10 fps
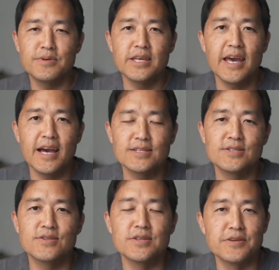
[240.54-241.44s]
has
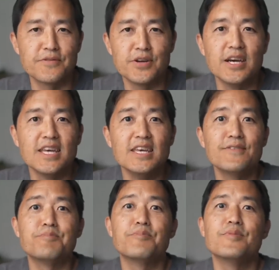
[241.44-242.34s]
to deliver
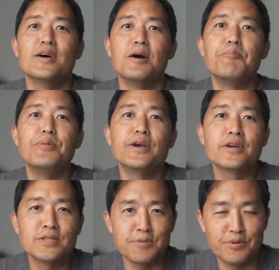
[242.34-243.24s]
even a
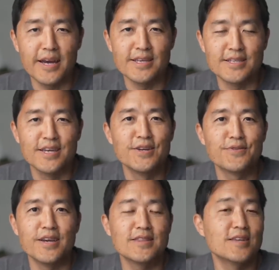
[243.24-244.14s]
bigger surprise,
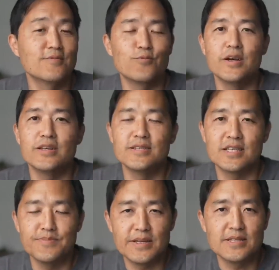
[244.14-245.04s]
right, than what is
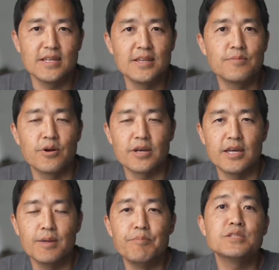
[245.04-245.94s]
expected in the
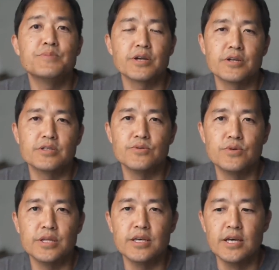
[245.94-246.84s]
market, and much bigger to
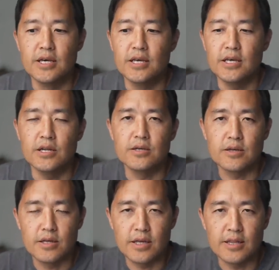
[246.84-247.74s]
really,
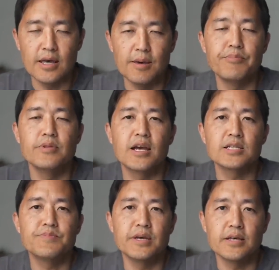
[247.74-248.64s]
get that
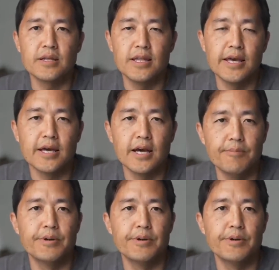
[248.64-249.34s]
next big leg up.